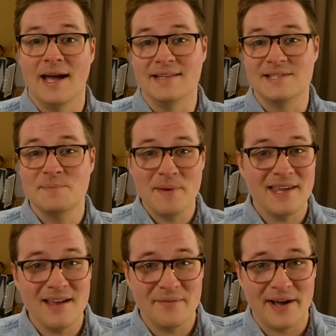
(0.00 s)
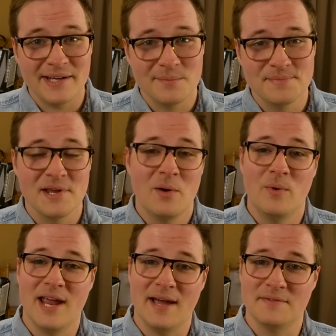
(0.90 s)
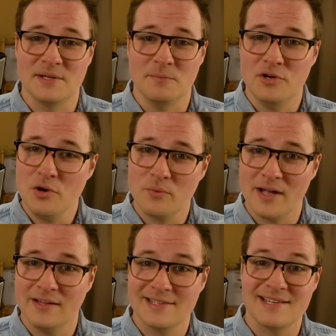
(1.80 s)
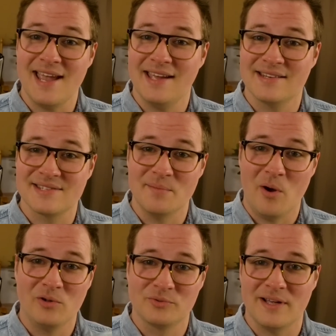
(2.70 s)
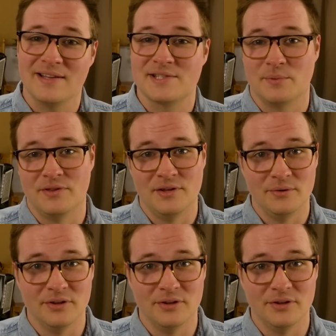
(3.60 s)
And speaking of items, we have some new relics and some old relics with new